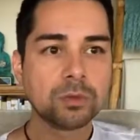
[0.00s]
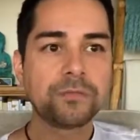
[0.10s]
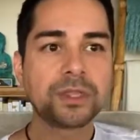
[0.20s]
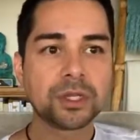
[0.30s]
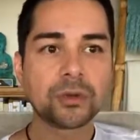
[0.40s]

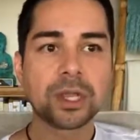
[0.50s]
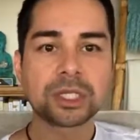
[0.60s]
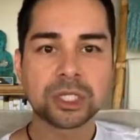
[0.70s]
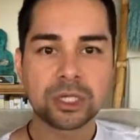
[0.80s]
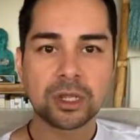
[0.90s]
to move in the
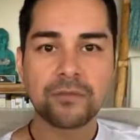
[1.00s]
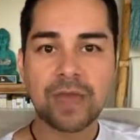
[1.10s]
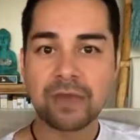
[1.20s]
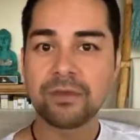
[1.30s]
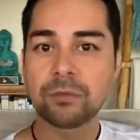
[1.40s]

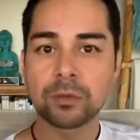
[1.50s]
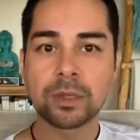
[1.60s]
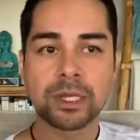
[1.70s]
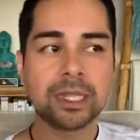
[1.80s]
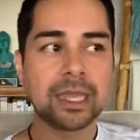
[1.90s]
direction of
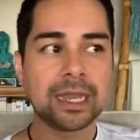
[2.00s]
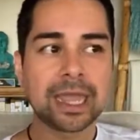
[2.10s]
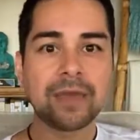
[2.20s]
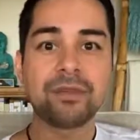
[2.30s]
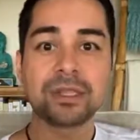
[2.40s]
having more
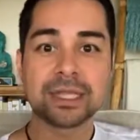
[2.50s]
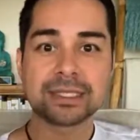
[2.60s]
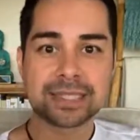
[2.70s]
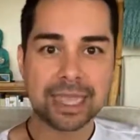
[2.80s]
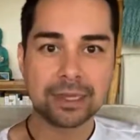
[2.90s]
money and
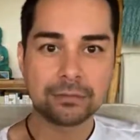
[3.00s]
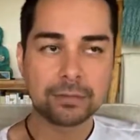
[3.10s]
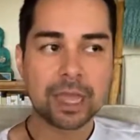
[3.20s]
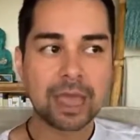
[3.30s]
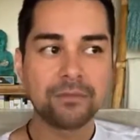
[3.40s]
having less debt,